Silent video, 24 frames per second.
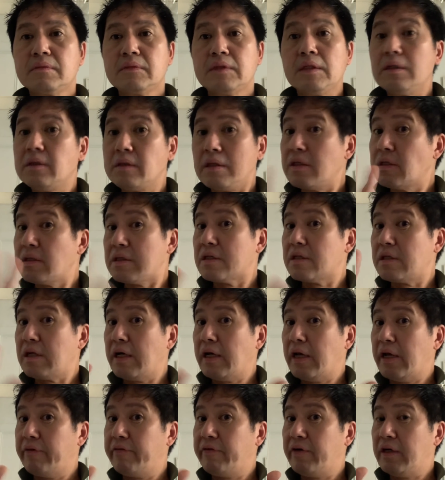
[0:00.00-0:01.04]
this is not
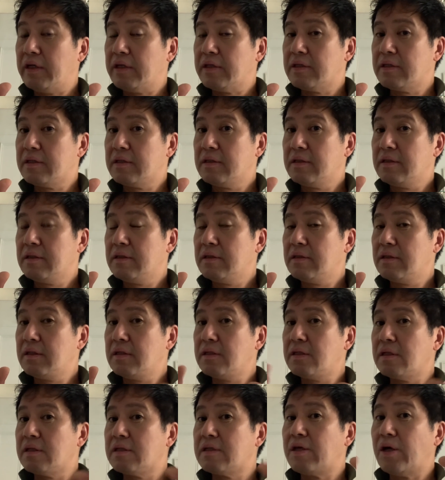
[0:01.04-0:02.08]
advice,
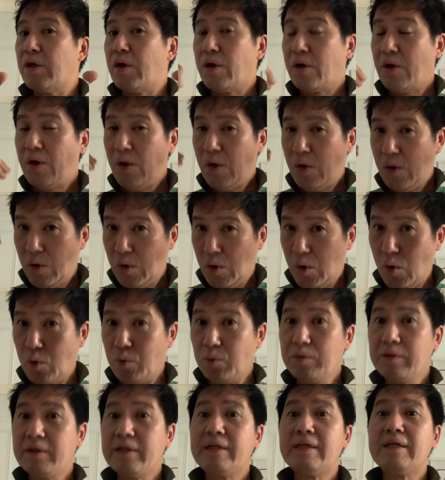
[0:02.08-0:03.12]
this is
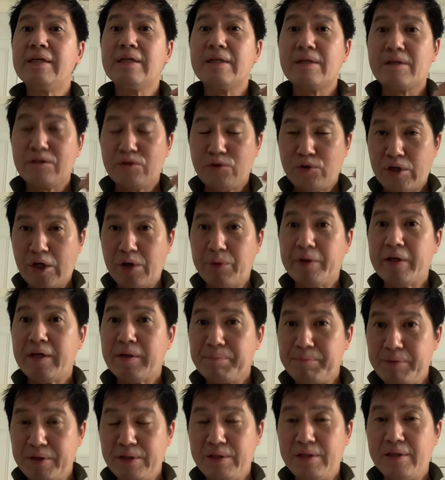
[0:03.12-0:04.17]
only sharing
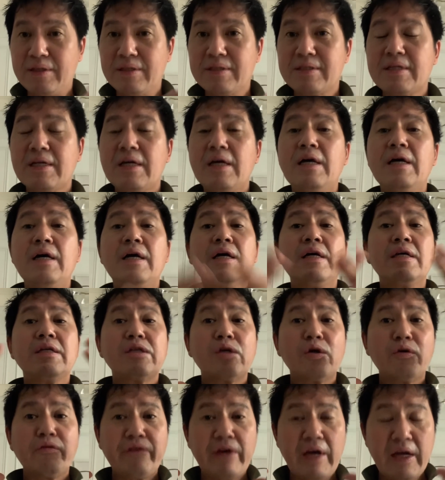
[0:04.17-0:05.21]
opinions.
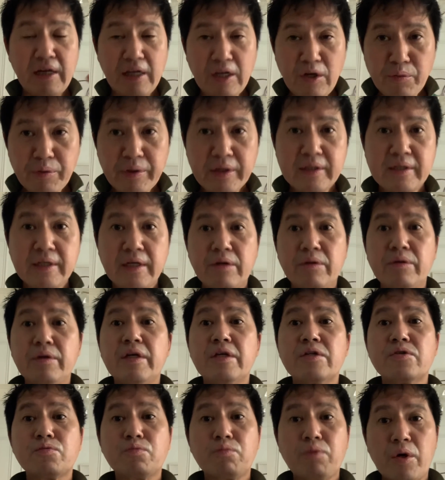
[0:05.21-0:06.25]
So if any retail
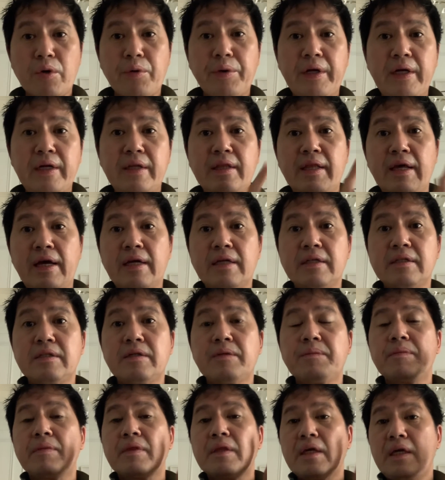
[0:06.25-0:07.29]
is worried that
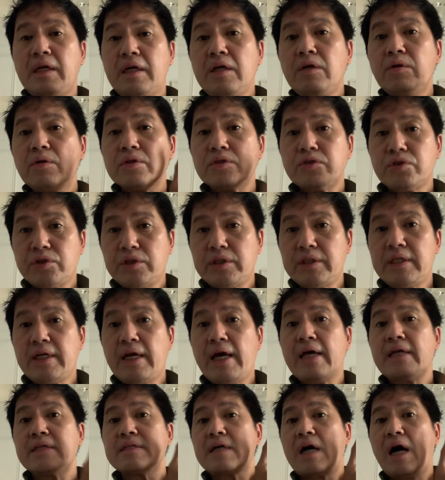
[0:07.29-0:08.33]
he or she
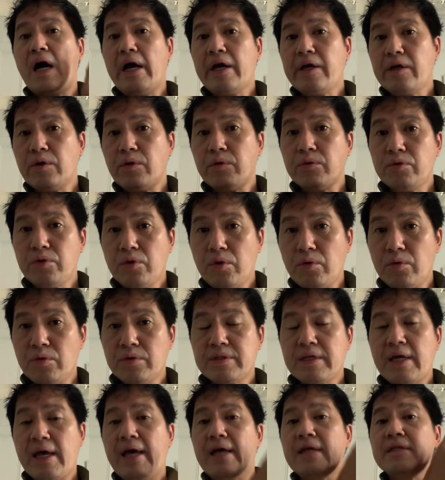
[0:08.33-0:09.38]
has
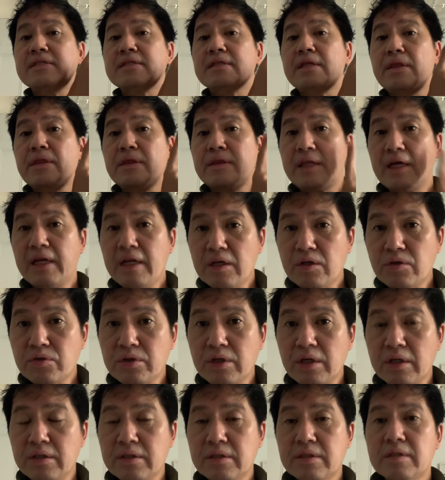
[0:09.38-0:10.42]
IOUs, has synthetic
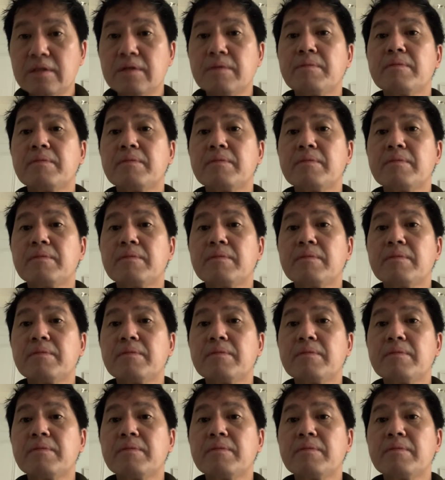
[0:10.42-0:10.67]
shares,